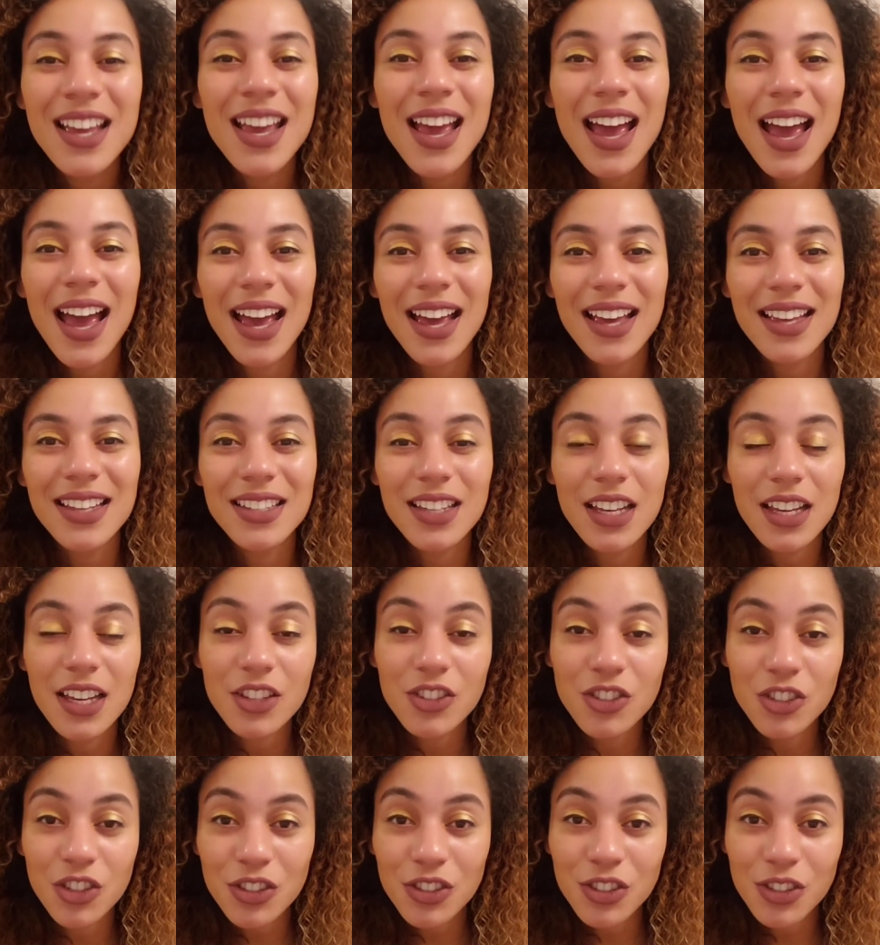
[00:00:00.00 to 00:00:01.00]
And it
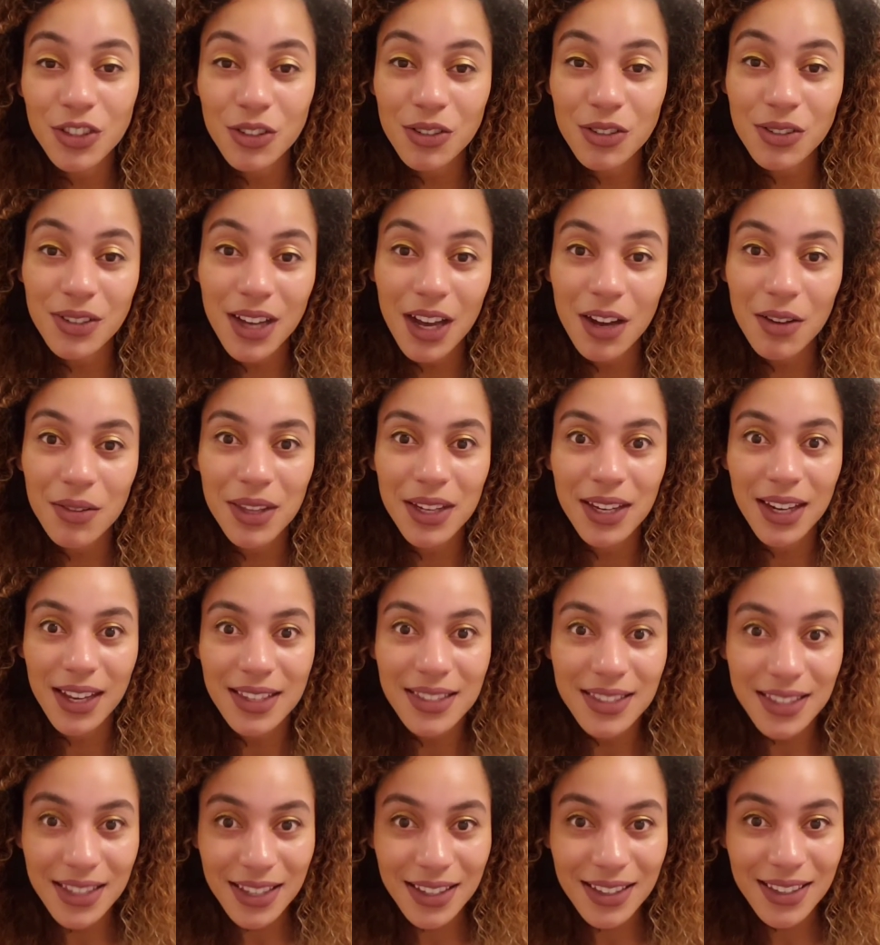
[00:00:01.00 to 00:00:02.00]
just turned out that I
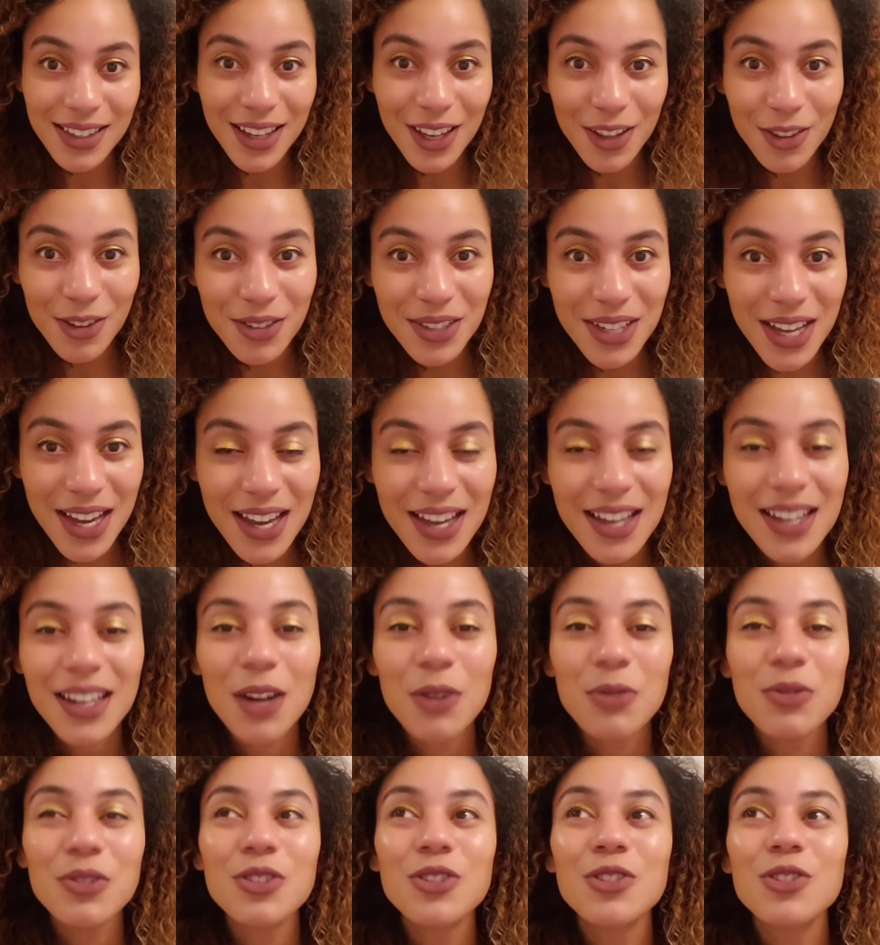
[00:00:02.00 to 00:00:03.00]
did the other day, and I
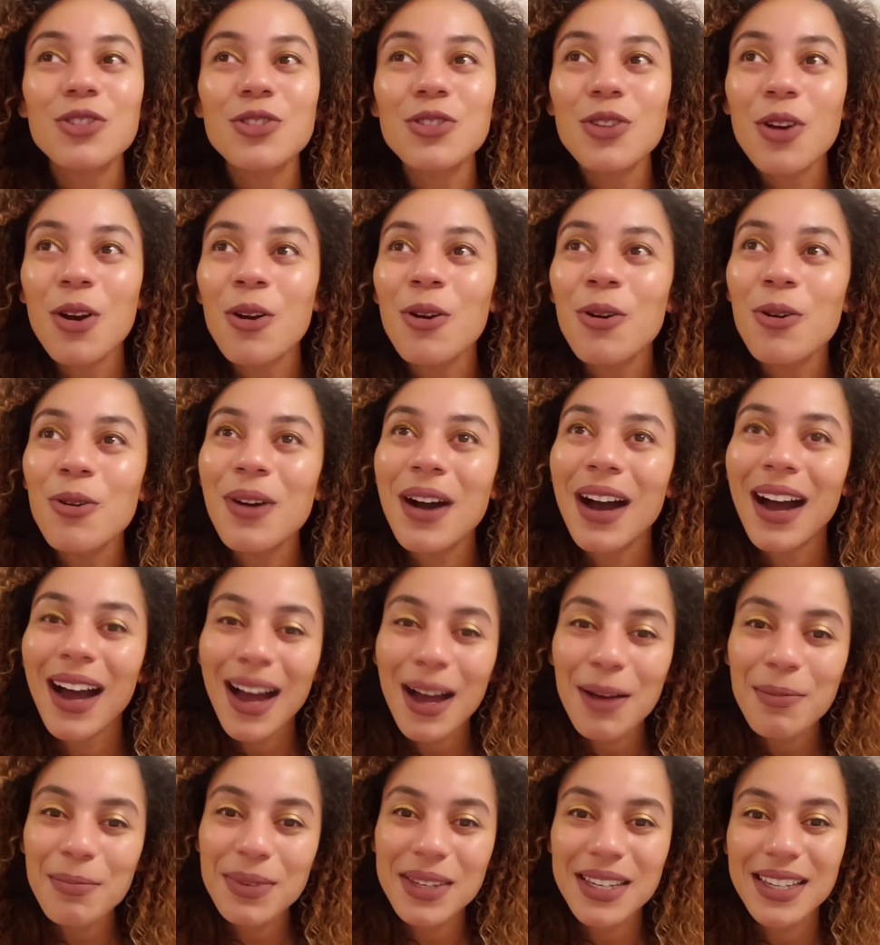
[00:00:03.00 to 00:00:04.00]
was so
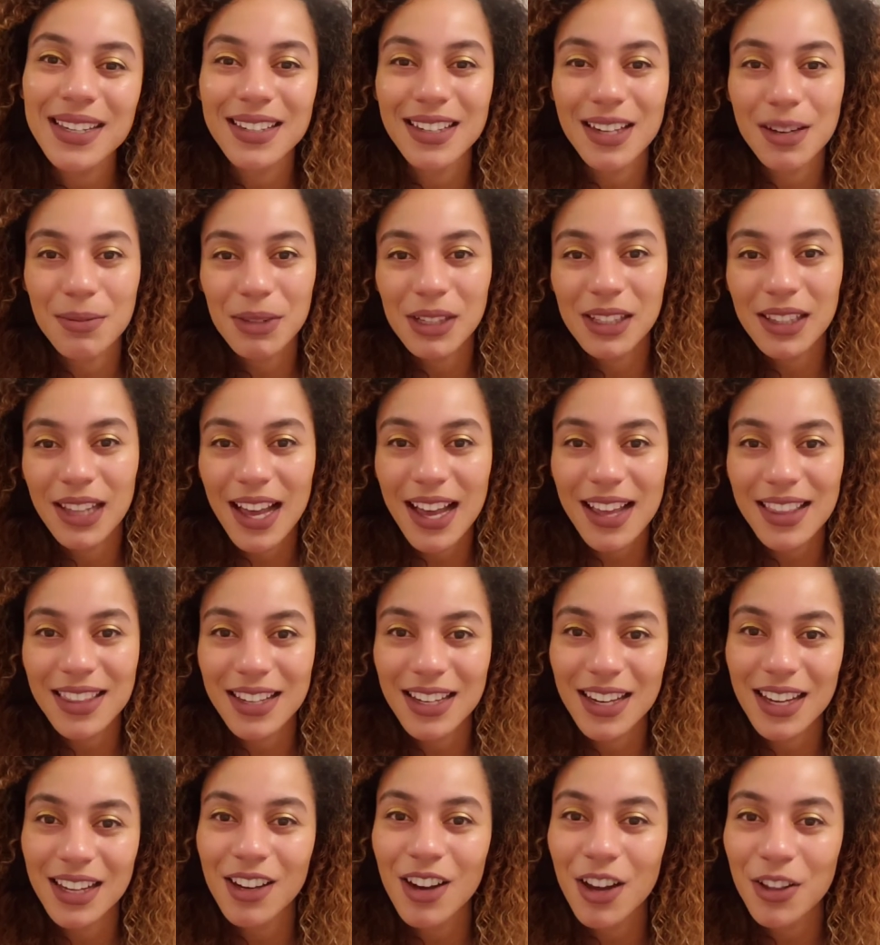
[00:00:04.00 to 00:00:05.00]
happy, and I'm glad that
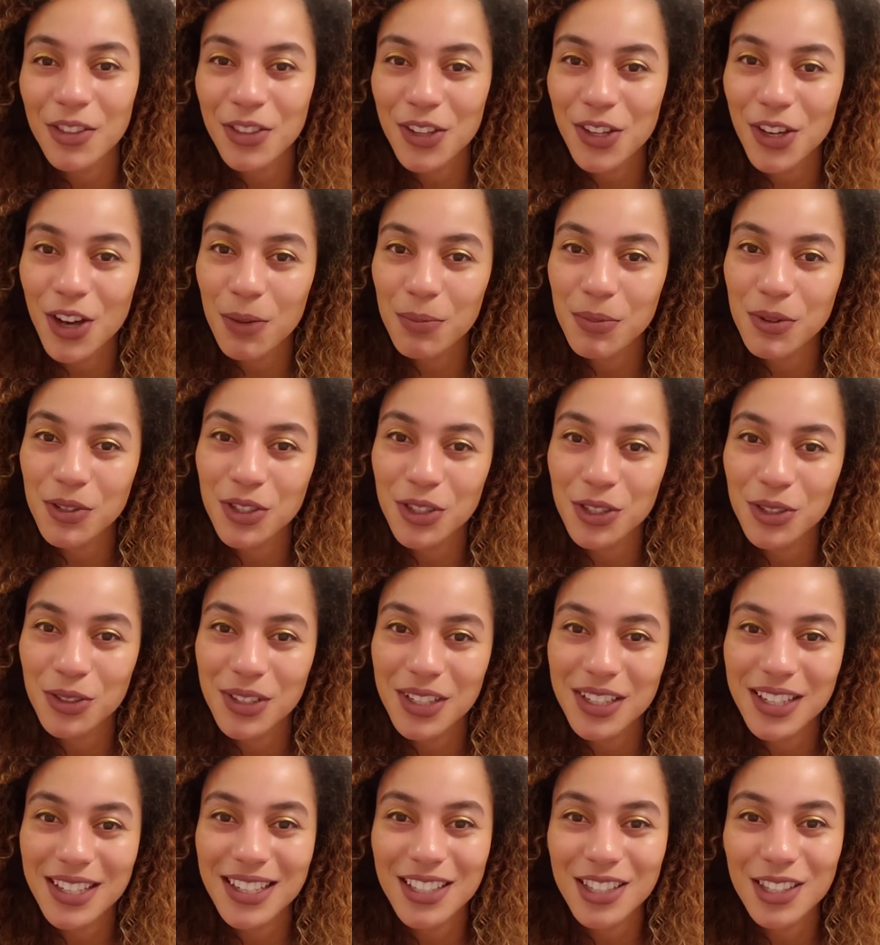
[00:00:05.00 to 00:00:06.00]
I got the
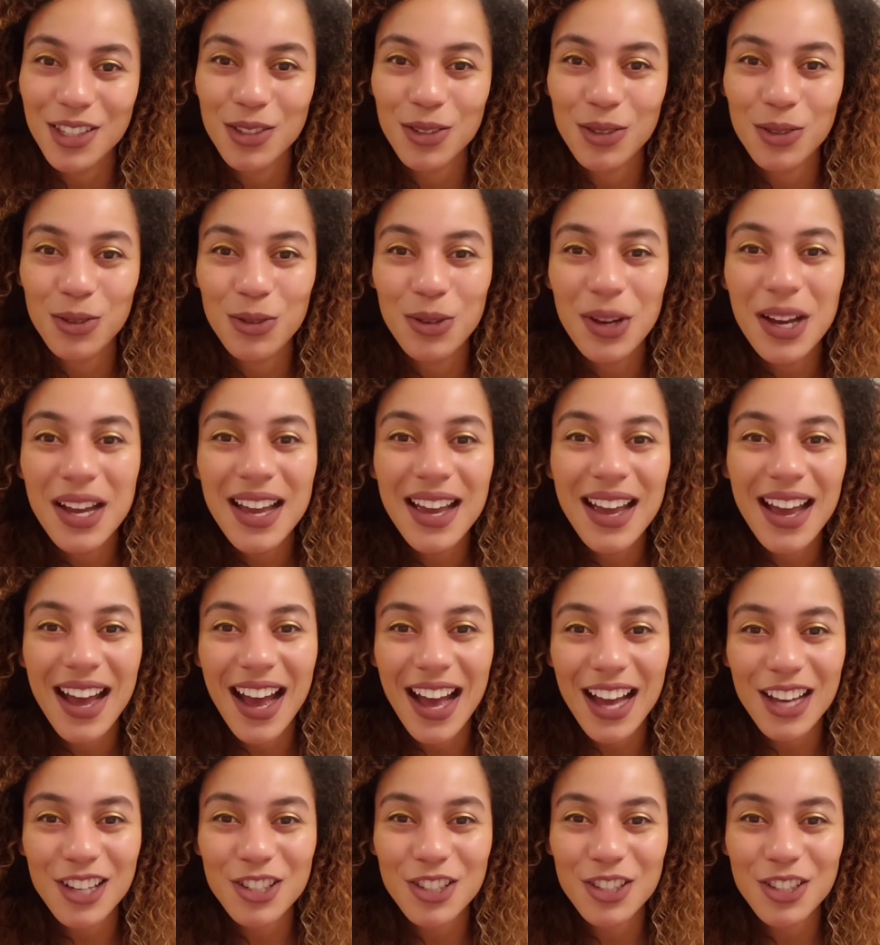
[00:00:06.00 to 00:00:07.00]
opportunity to
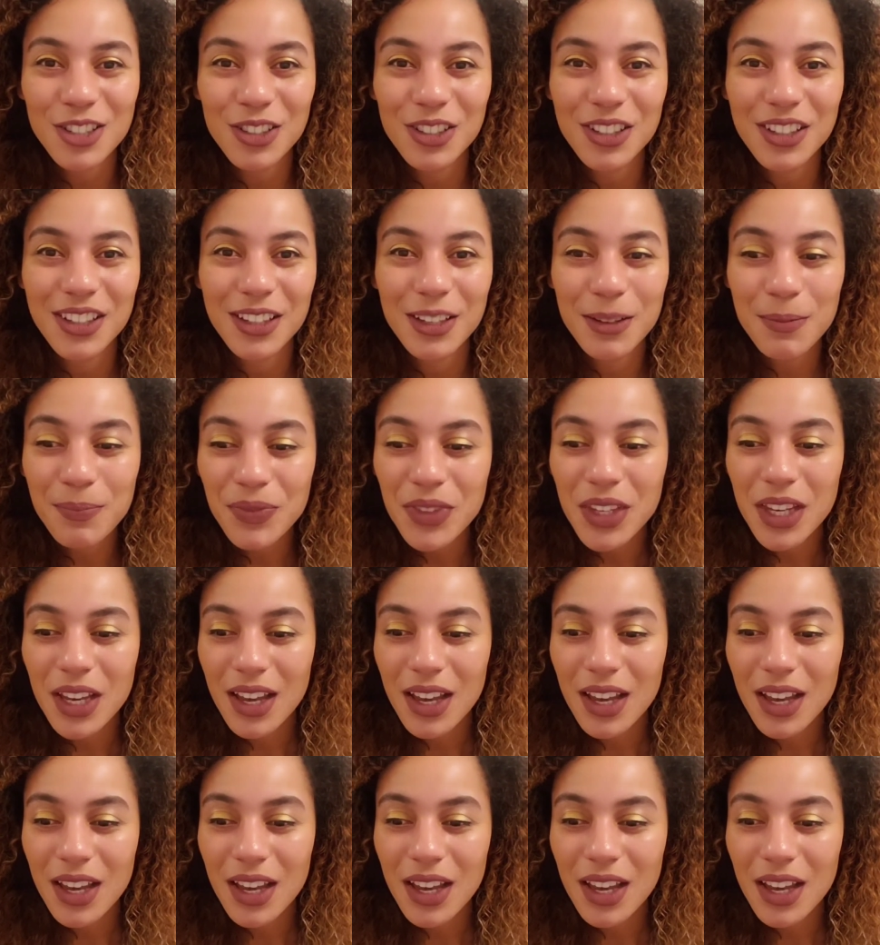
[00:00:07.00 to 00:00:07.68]
actually